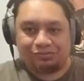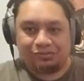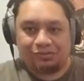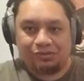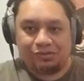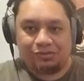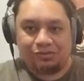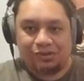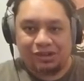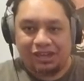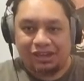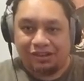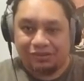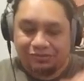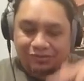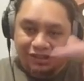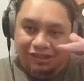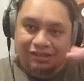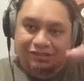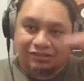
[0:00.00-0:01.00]
we have
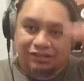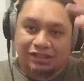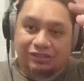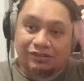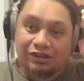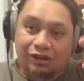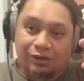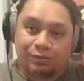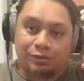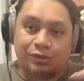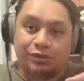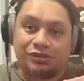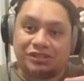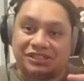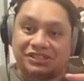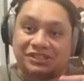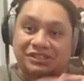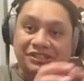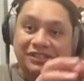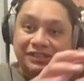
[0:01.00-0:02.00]
that, and the hapu is
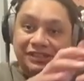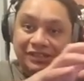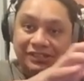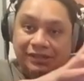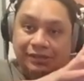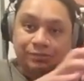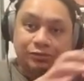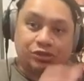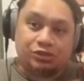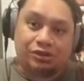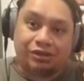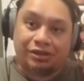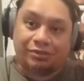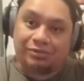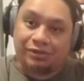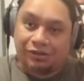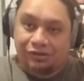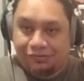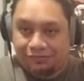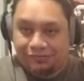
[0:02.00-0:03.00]
just a sub-tribe
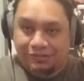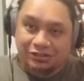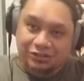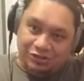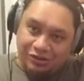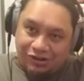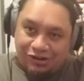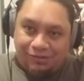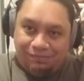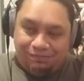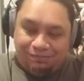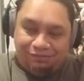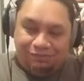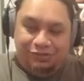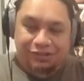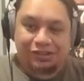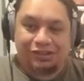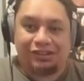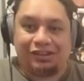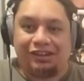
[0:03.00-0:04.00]
of the tribe,
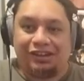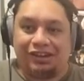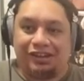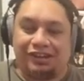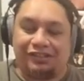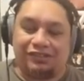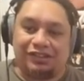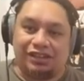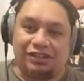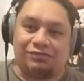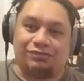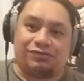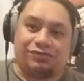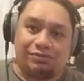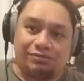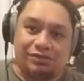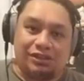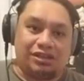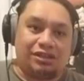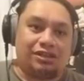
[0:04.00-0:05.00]
and then
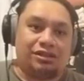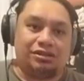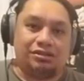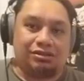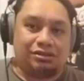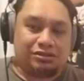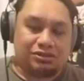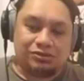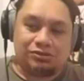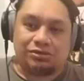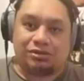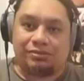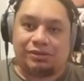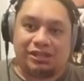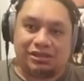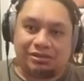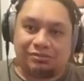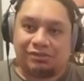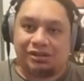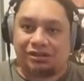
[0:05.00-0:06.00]
from there you can talk about
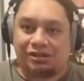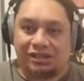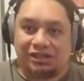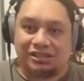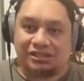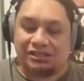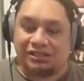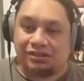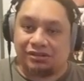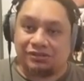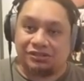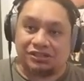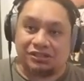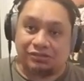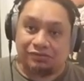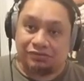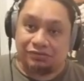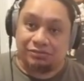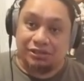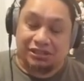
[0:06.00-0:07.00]
the marae itself. So
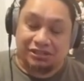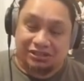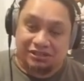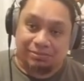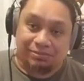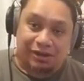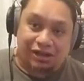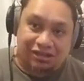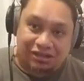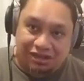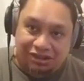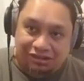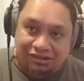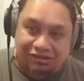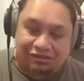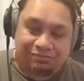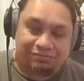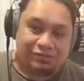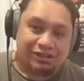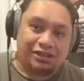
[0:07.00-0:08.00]
for me it's Te Pākehā
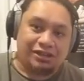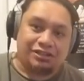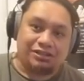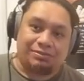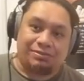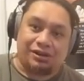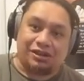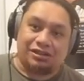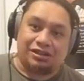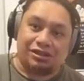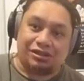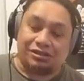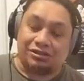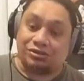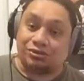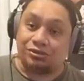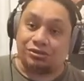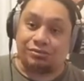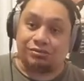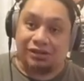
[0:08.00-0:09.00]

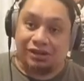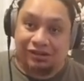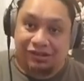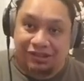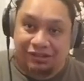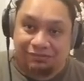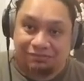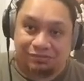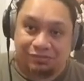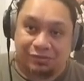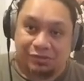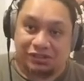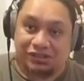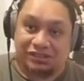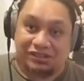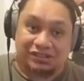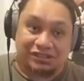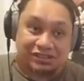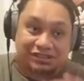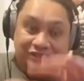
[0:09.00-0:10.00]
Toku Marae, which
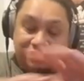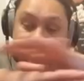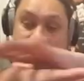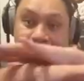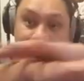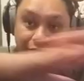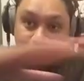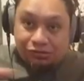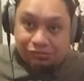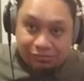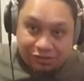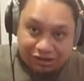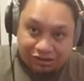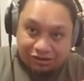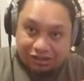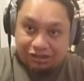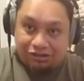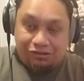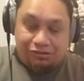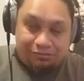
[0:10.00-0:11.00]
is just the whole
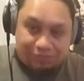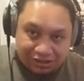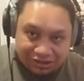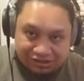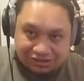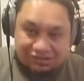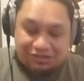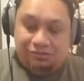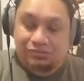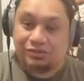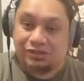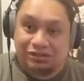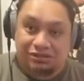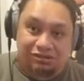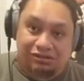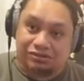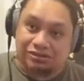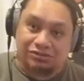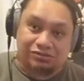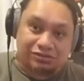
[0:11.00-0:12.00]
marae complex, and we're
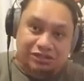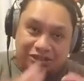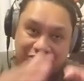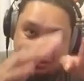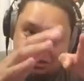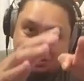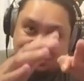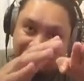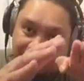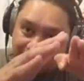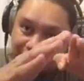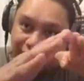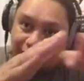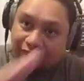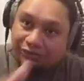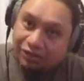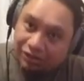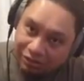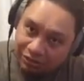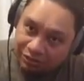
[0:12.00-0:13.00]
not talking just about the
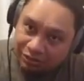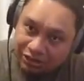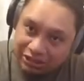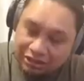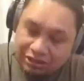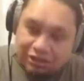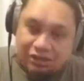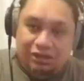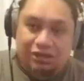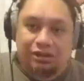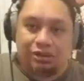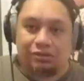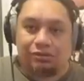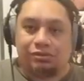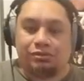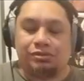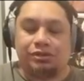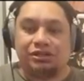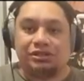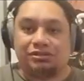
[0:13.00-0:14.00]
wharenui,
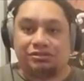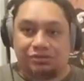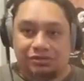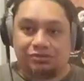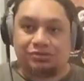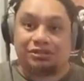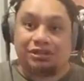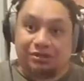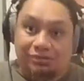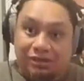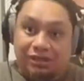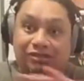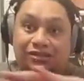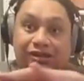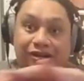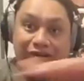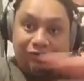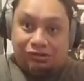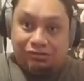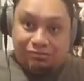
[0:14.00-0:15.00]
we're talking about the
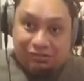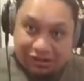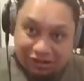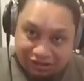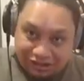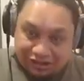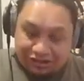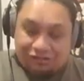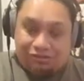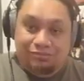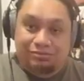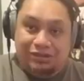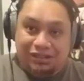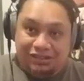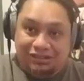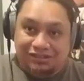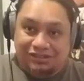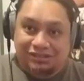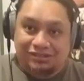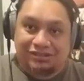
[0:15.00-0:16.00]
whole marae
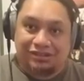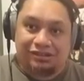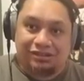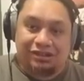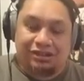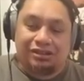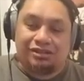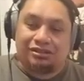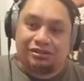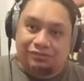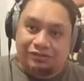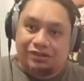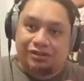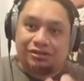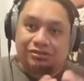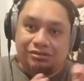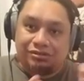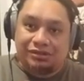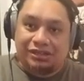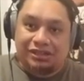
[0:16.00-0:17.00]
complex. The
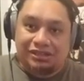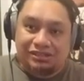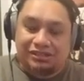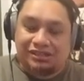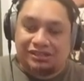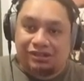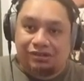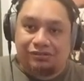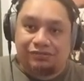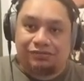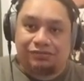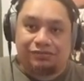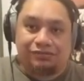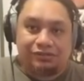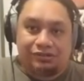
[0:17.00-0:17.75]
wharenui itself